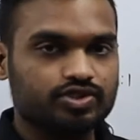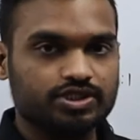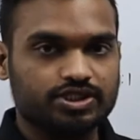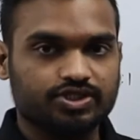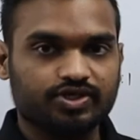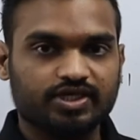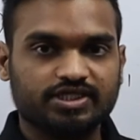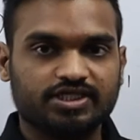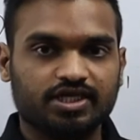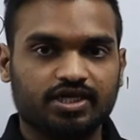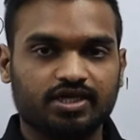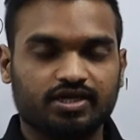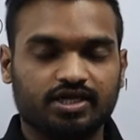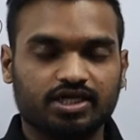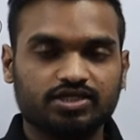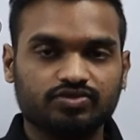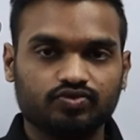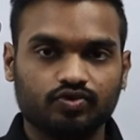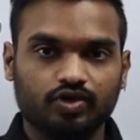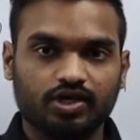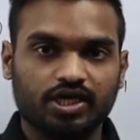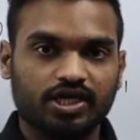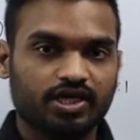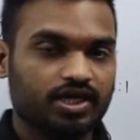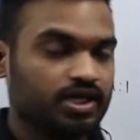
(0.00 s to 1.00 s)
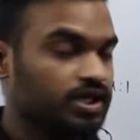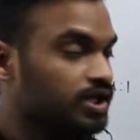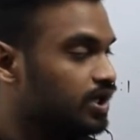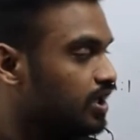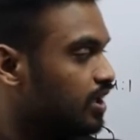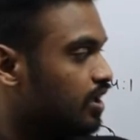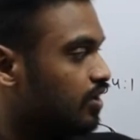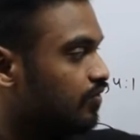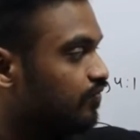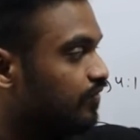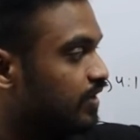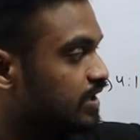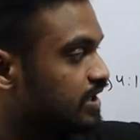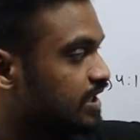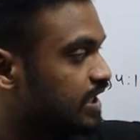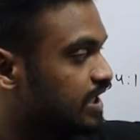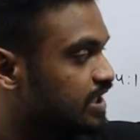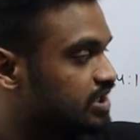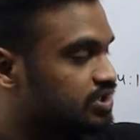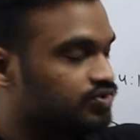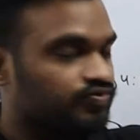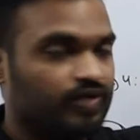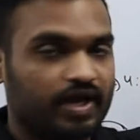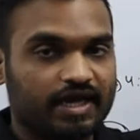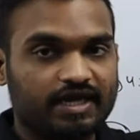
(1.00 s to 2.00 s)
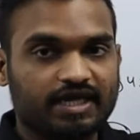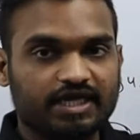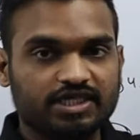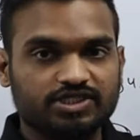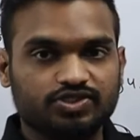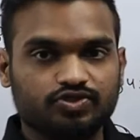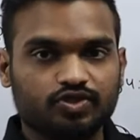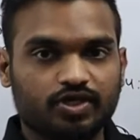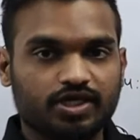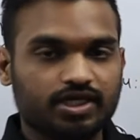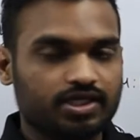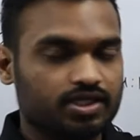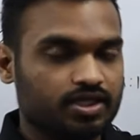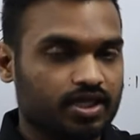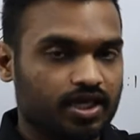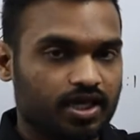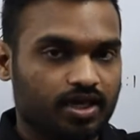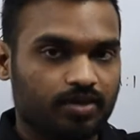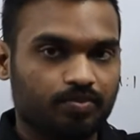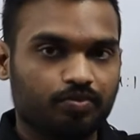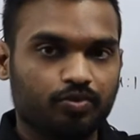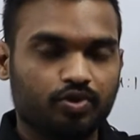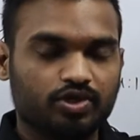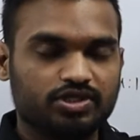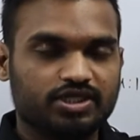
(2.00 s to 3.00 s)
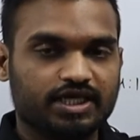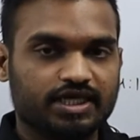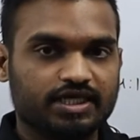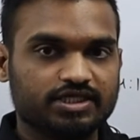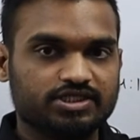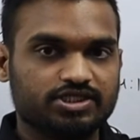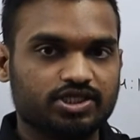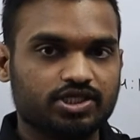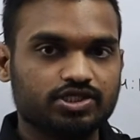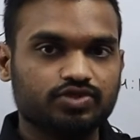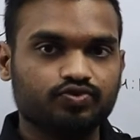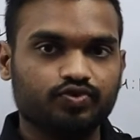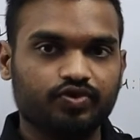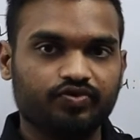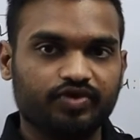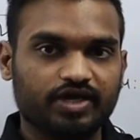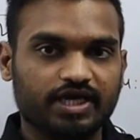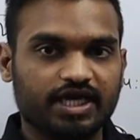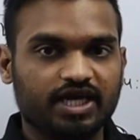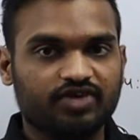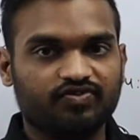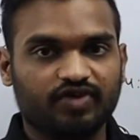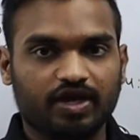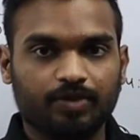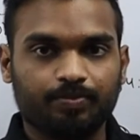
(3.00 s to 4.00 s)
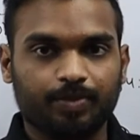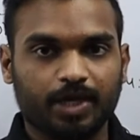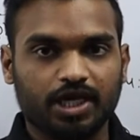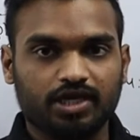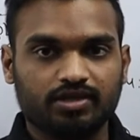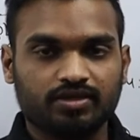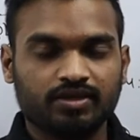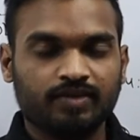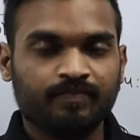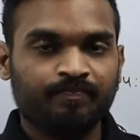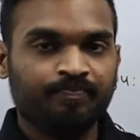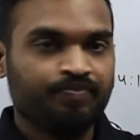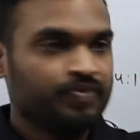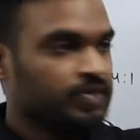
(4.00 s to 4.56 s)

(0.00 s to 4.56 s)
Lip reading: of situation occurs only when there is one ratio. In the both ratios we will get one part.